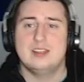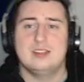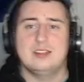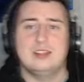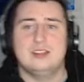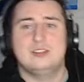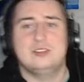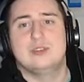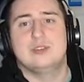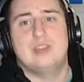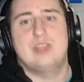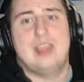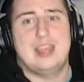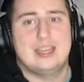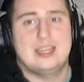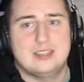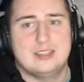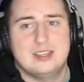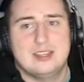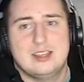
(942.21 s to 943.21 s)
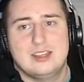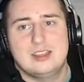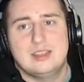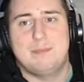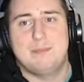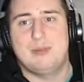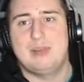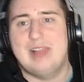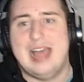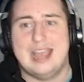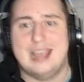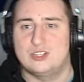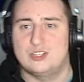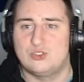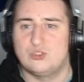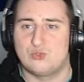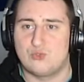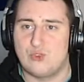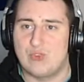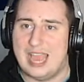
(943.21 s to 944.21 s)
The truth is, the black
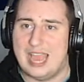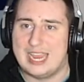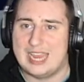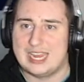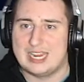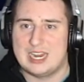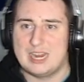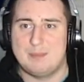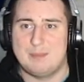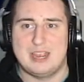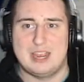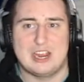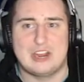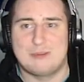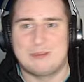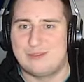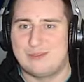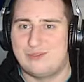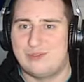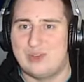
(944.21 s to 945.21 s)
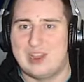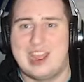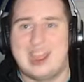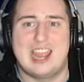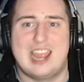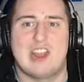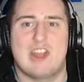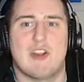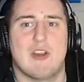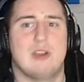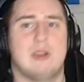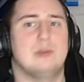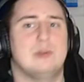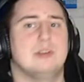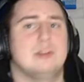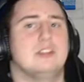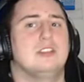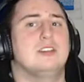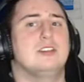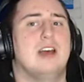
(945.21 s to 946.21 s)
dragon appeared before a hero who
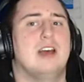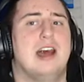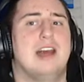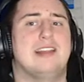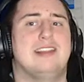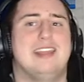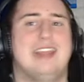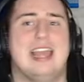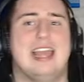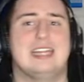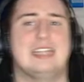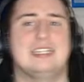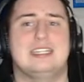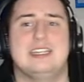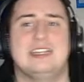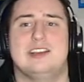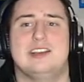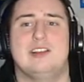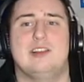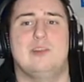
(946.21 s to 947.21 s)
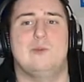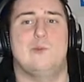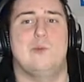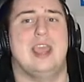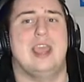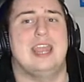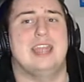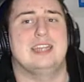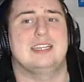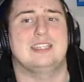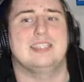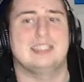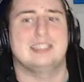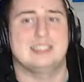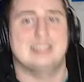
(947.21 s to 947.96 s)
sought the ideal way to